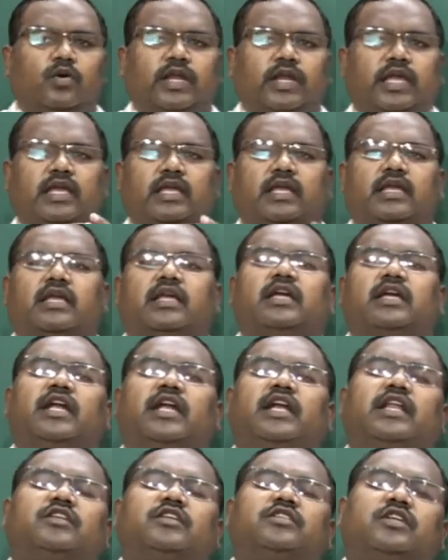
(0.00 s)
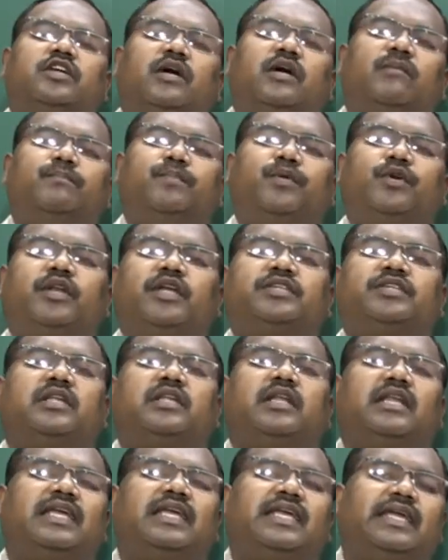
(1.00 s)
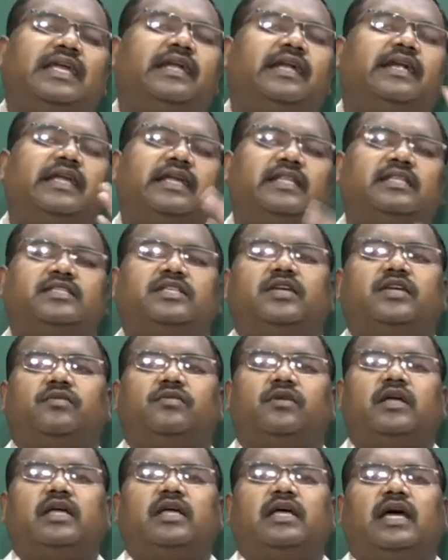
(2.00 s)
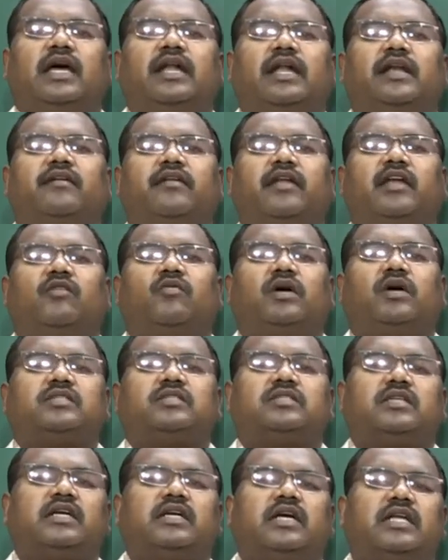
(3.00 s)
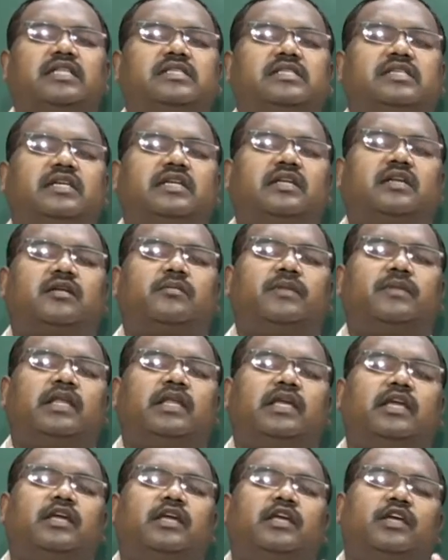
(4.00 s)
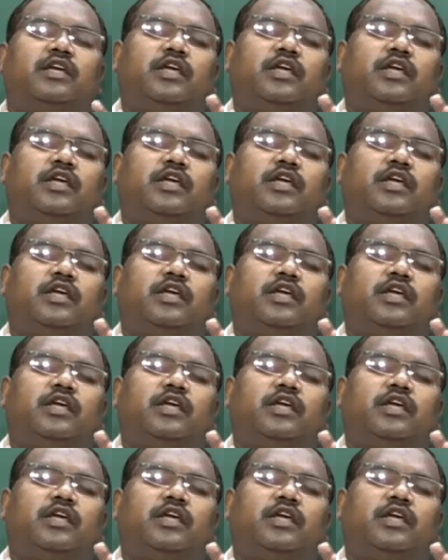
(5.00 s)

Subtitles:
coding, it is computationally intensive and requires considerably